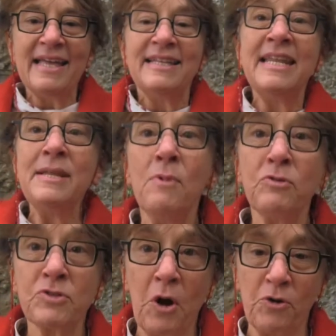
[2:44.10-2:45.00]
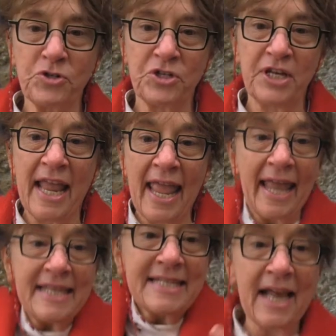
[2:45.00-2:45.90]
Nemo's ocean
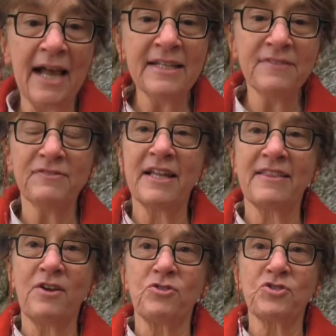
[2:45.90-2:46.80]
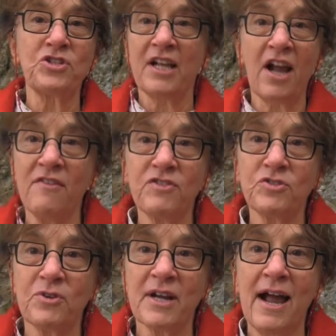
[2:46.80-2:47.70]
is kind of like the ocean that covered
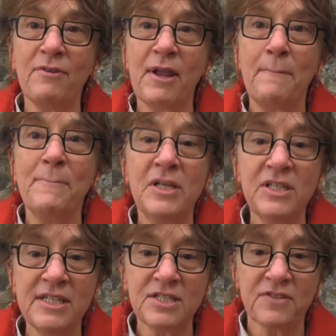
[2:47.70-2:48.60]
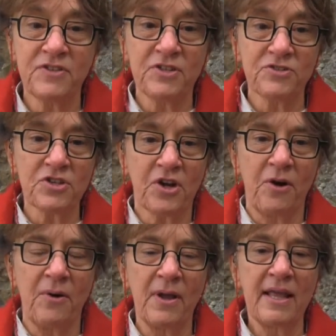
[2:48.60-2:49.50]
Door County millions of years
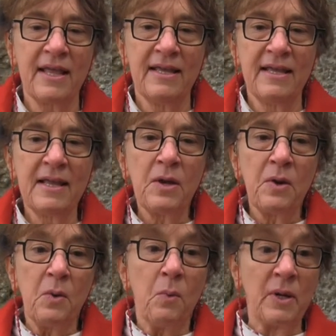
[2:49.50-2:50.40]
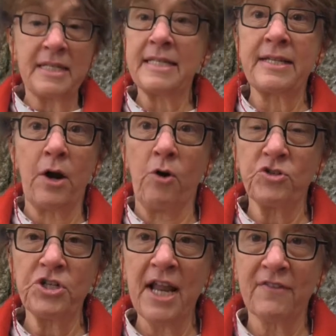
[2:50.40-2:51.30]
ago. What does an
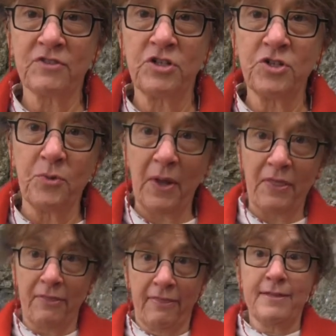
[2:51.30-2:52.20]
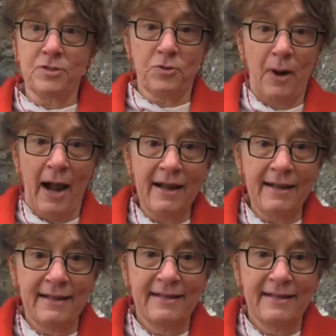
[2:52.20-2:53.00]
ocean have to do with this rock?